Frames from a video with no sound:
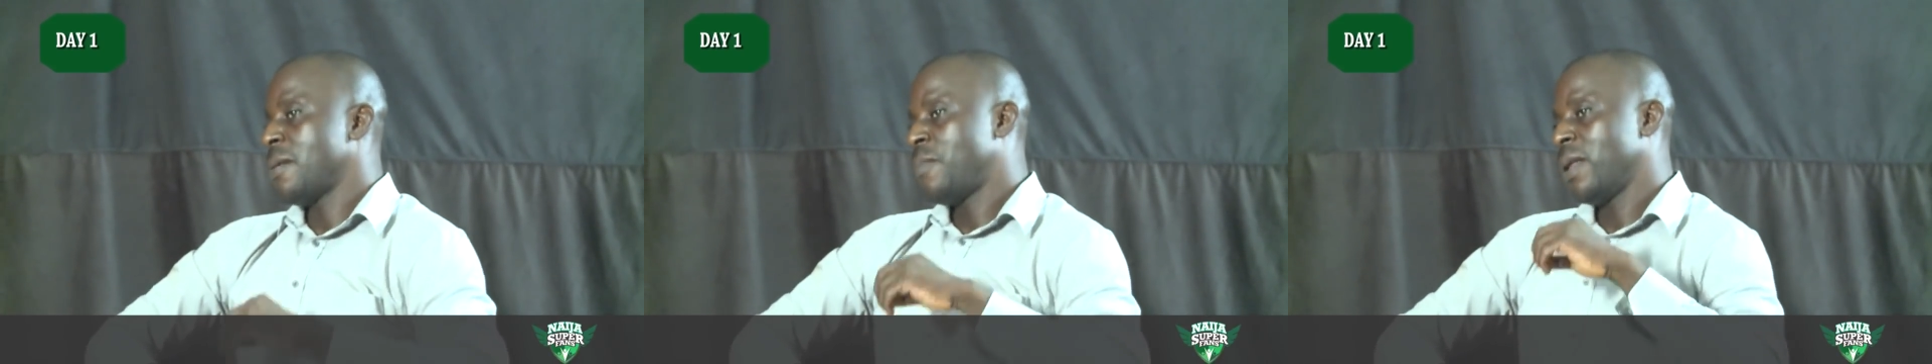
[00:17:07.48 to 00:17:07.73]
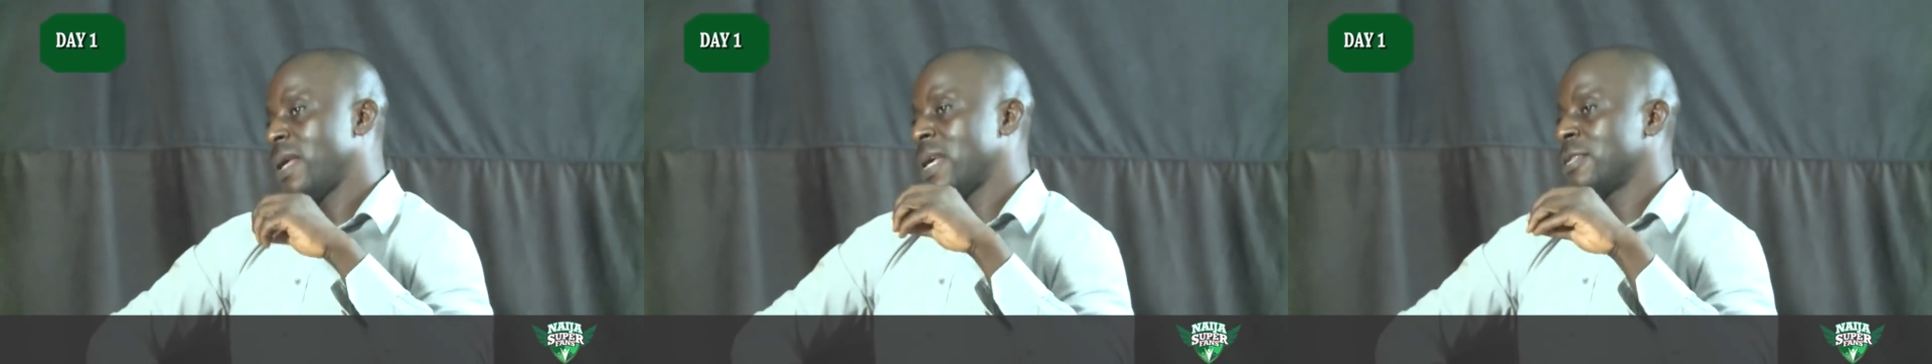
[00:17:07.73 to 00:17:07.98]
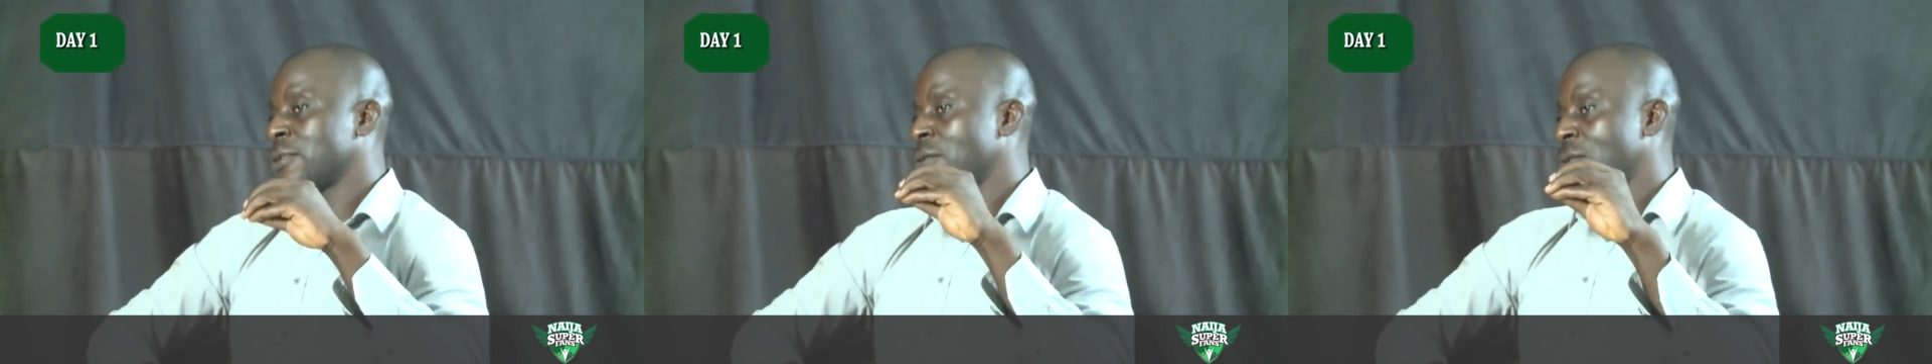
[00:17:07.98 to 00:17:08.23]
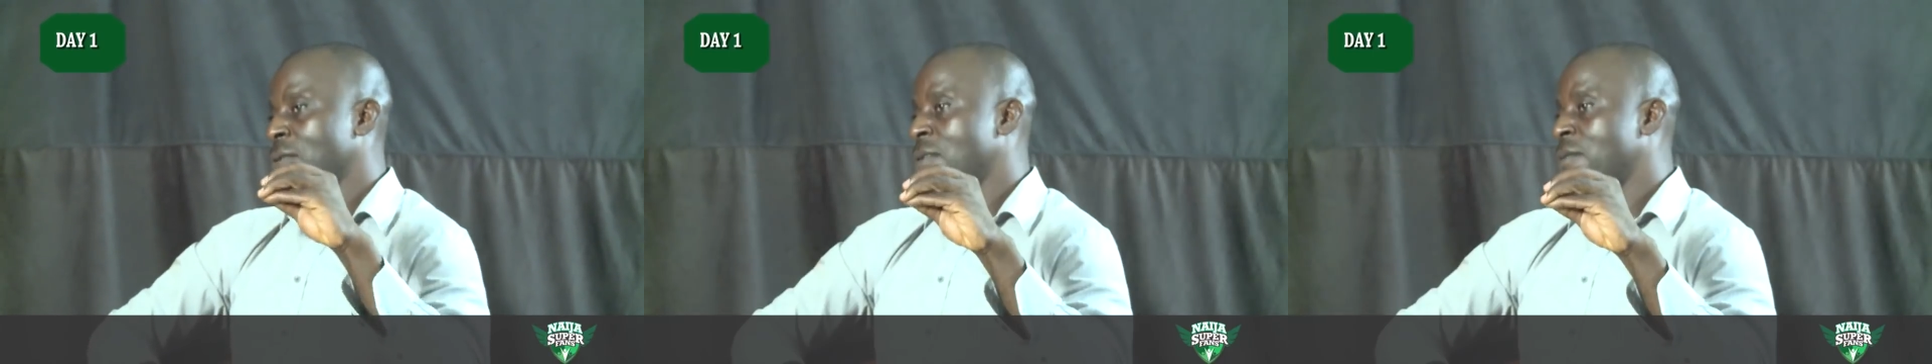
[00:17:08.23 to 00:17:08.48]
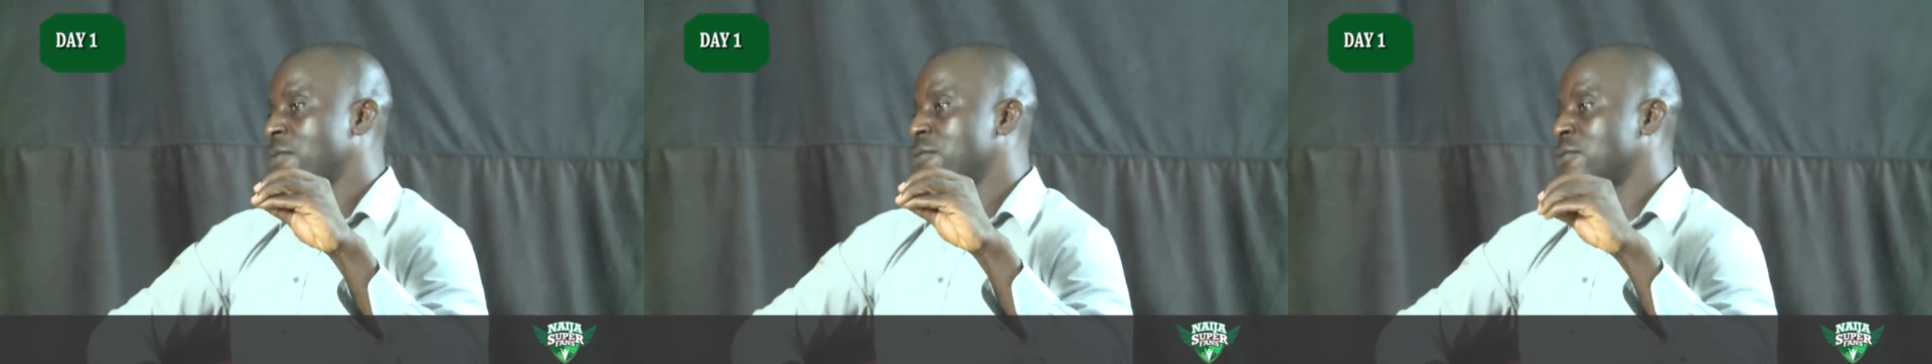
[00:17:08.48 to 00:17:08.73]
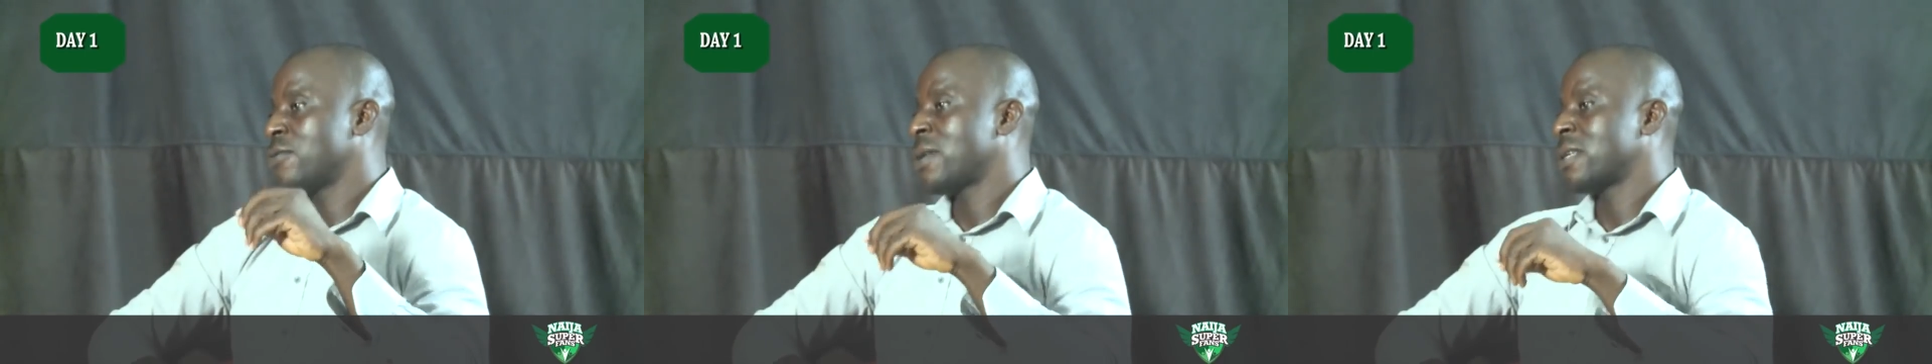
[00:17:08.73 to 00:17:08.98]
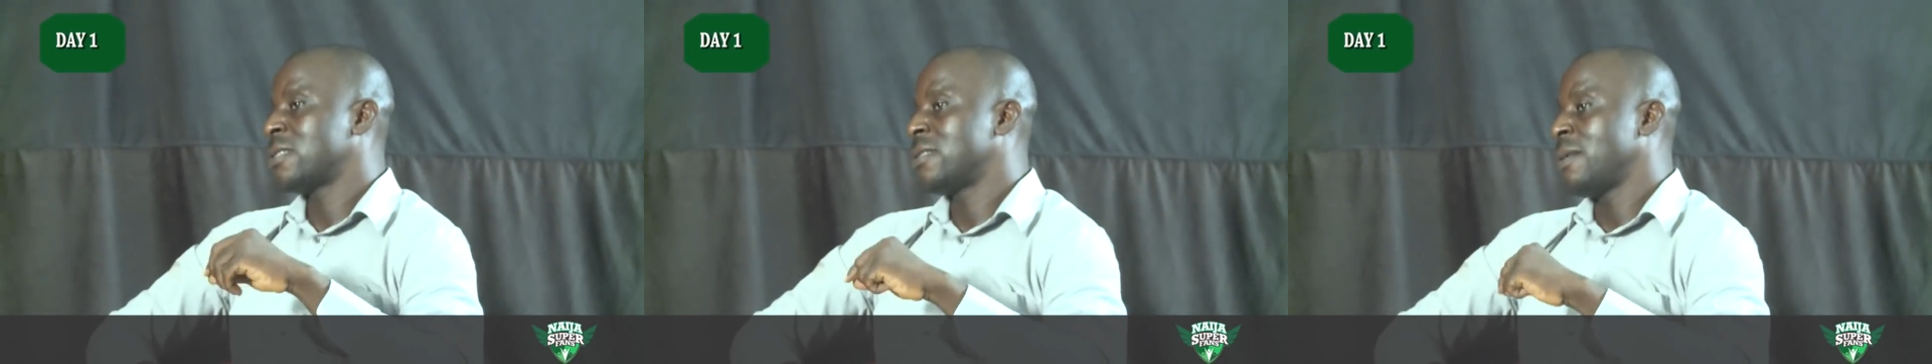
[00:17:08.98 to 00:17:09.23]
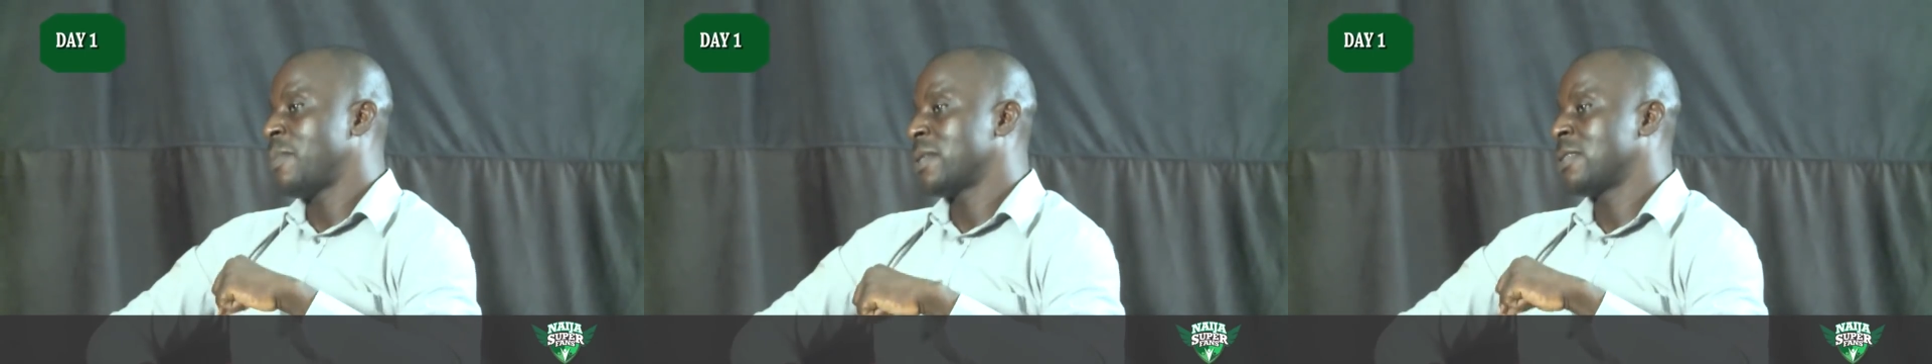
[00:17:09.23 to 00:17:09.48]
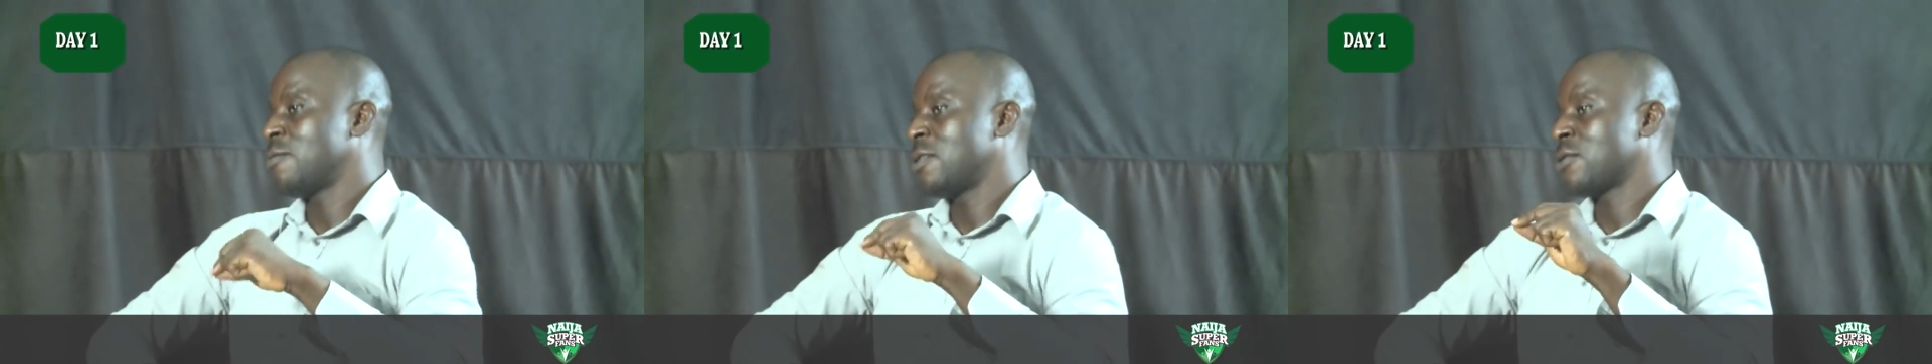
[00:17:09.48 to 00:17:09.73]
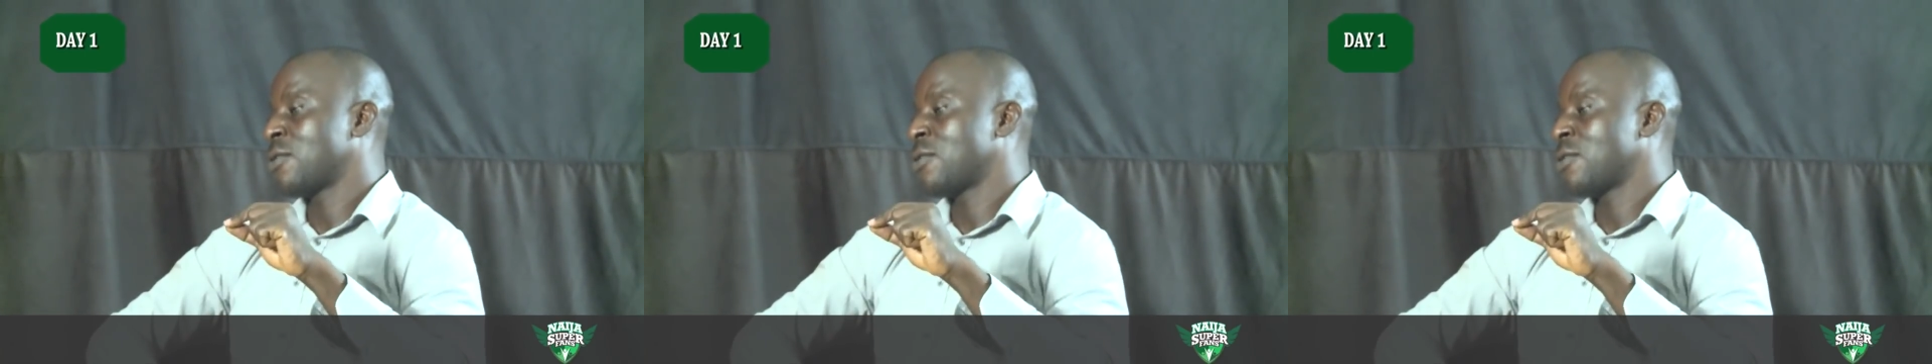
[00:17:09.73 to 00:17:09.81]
a player is off, you know that the person who is